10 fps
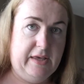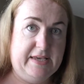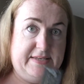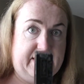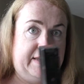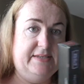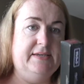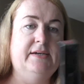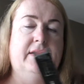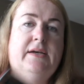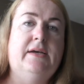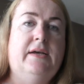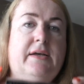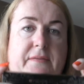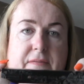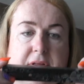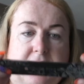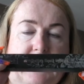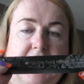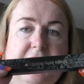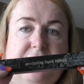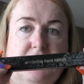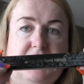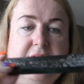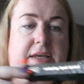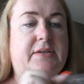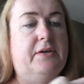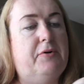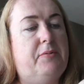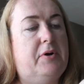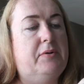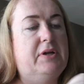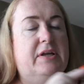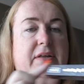it is this. The Kat Von D, is that right around?